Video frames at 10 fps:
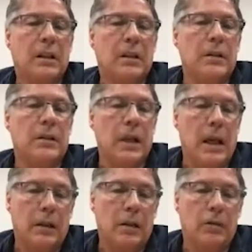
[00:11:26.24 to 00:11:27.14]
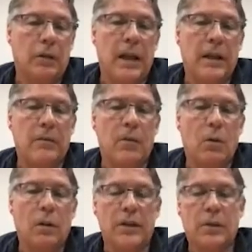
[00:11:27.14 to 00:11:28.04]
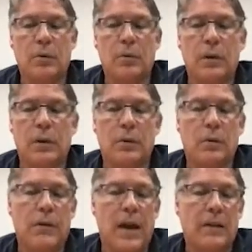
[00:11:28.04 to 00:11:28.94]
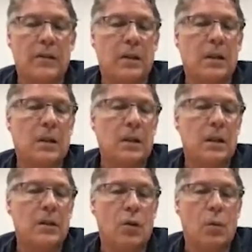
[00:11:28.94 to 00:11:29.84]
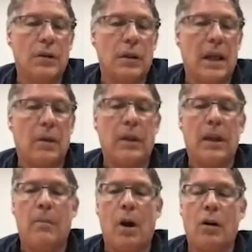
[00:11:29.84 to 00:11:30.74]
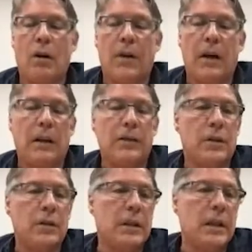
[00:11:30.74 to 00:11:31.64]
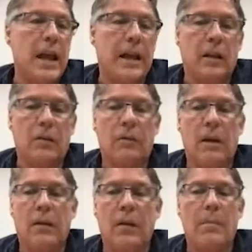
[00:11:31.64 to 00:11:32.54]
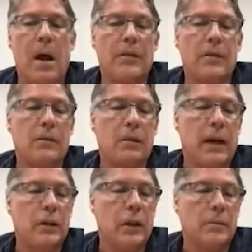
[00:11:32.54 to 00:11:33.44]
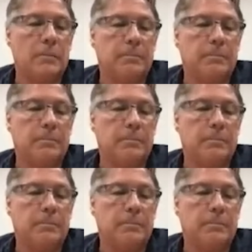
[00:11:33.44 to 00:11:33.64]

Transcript: This again yields a negative correlation between the two effects, and so once again we get Markov violations in the negative rather than positive direction.